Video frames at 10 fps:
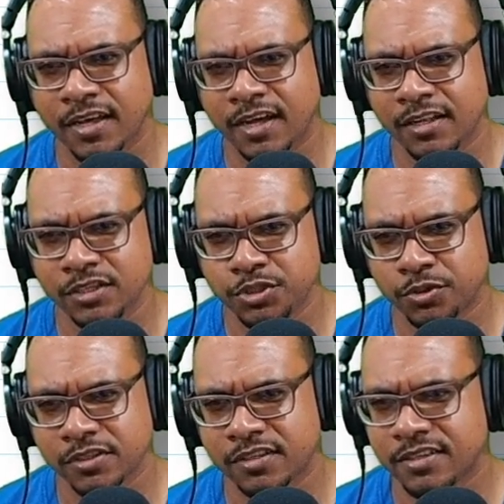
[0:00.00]
Our
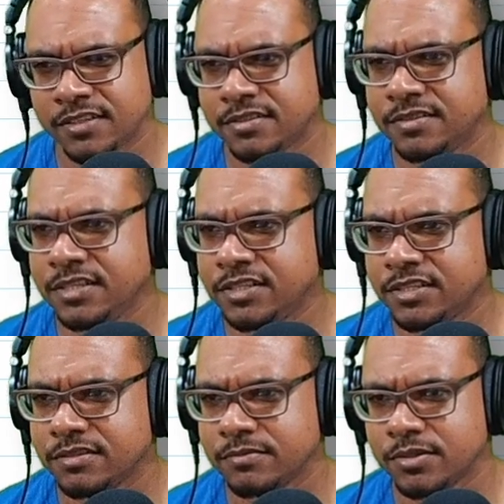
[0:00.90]
shortcut as
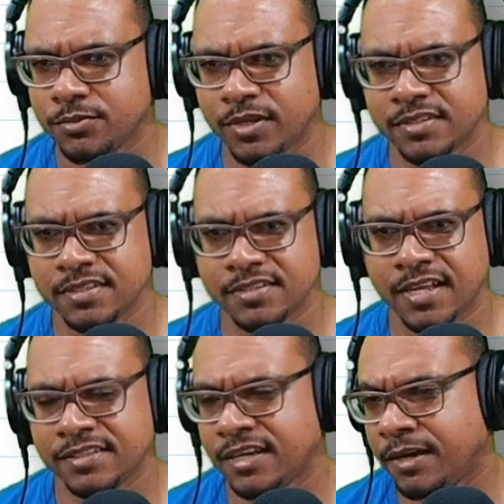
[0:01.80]
teach students is
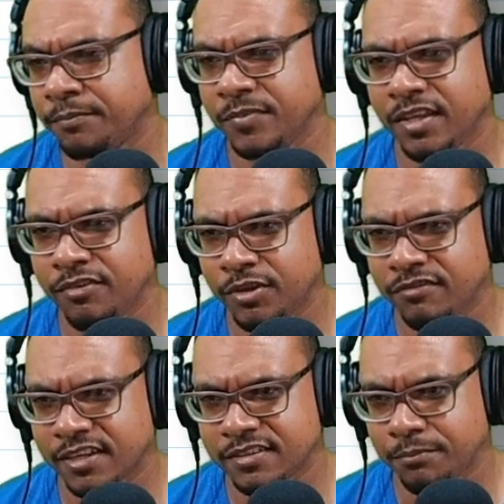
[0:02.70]
that if you want the
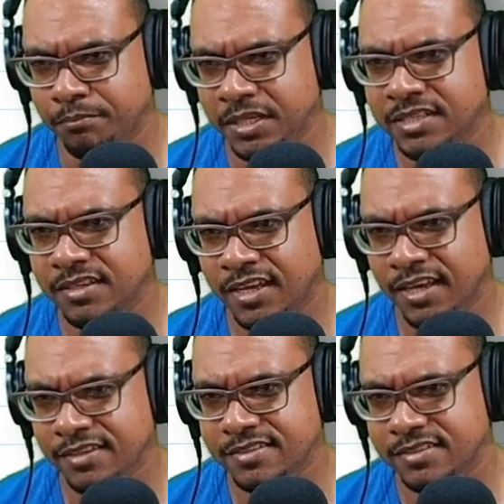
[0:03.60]
vector b to
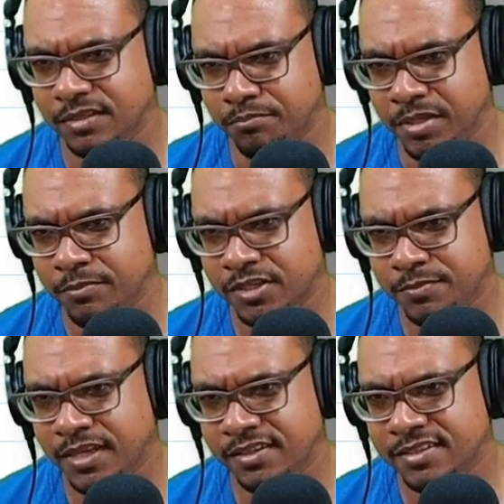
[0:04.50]
x, the b must
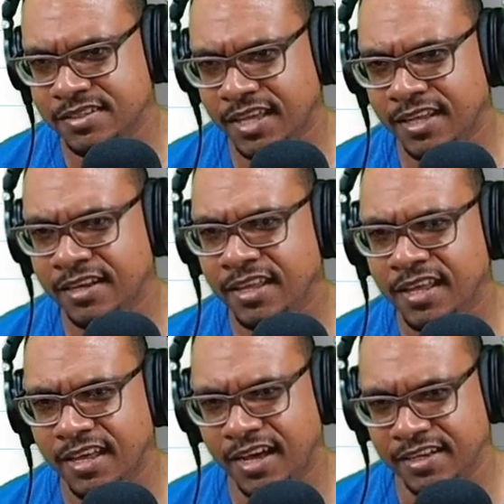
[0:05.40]
be at this end
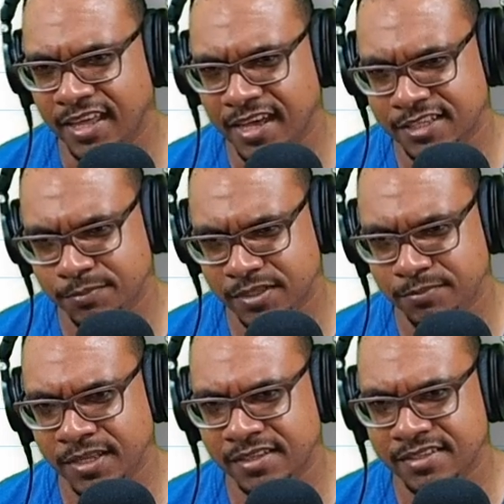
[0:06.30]
and the x
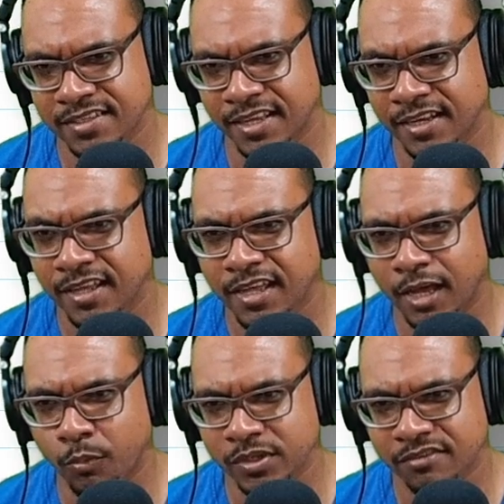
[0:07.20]
must be at this end.
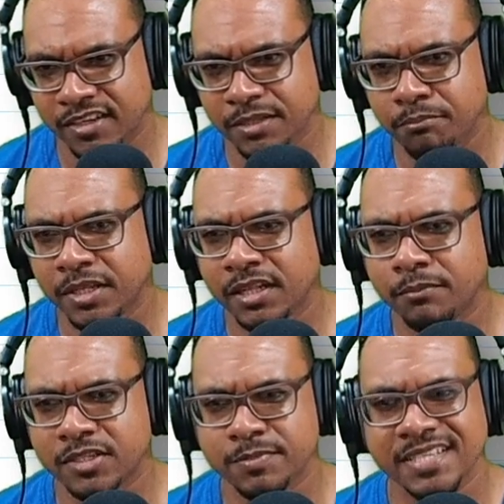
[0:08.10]
And whatever in the middle
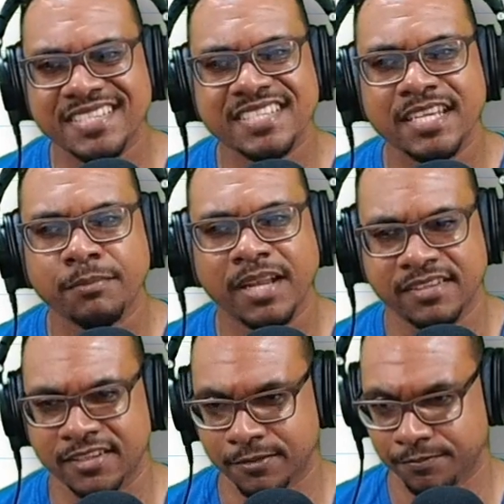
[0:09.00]
must be the same
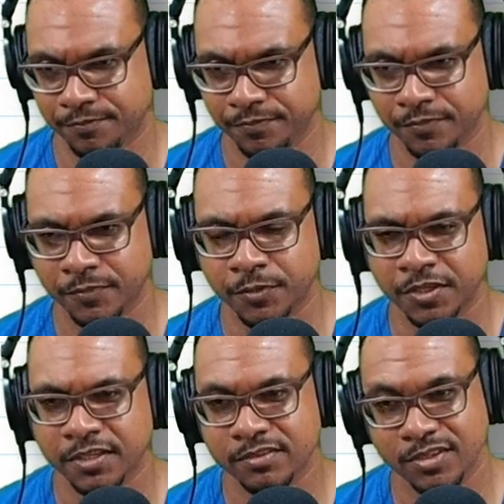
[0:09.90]
letter.
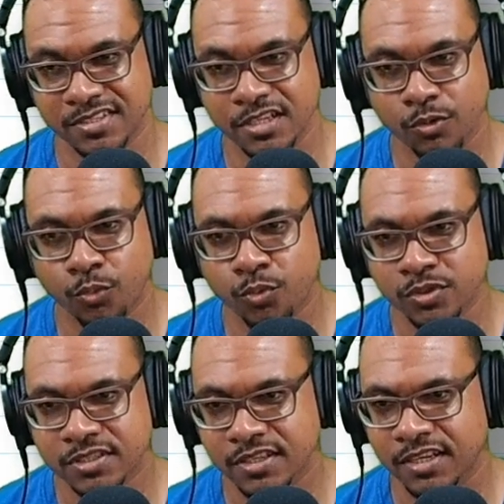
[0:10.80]
Okay, so it's in the
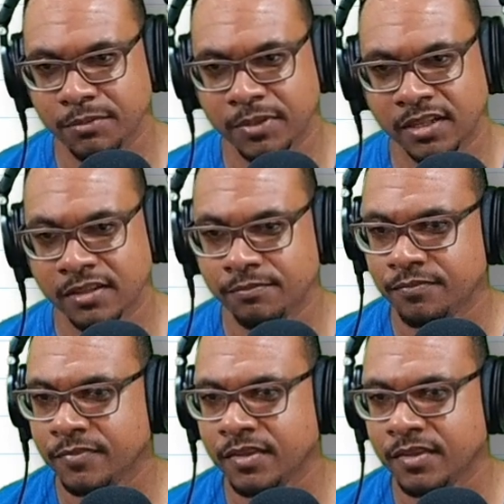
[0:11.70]
o's in the middle.